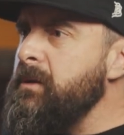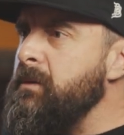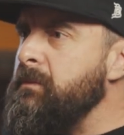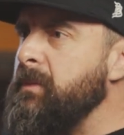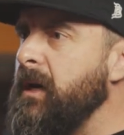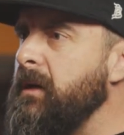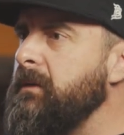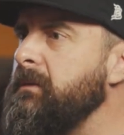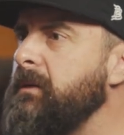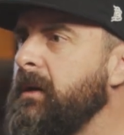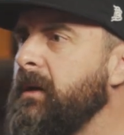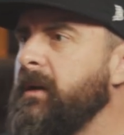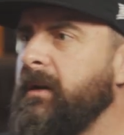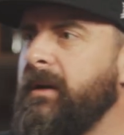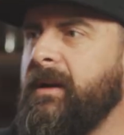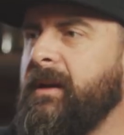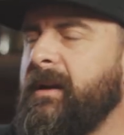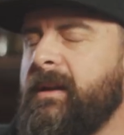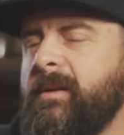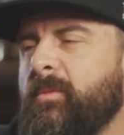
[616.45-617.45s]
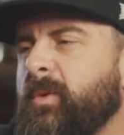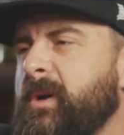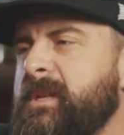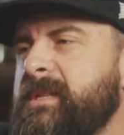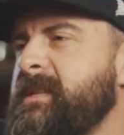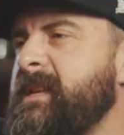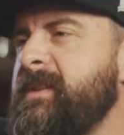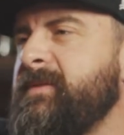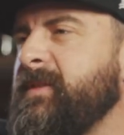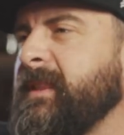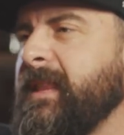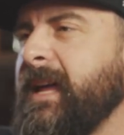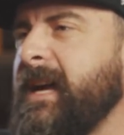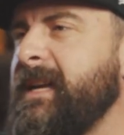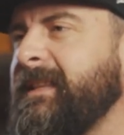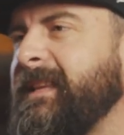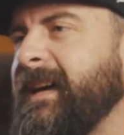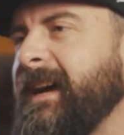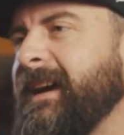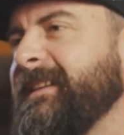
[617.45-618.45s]
you yeah. bro and yeah. it wasn't even
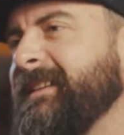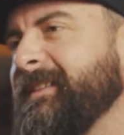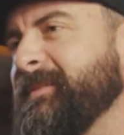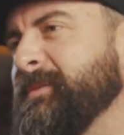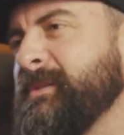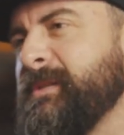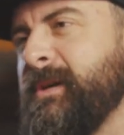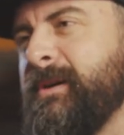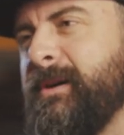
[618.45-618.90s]
like that it was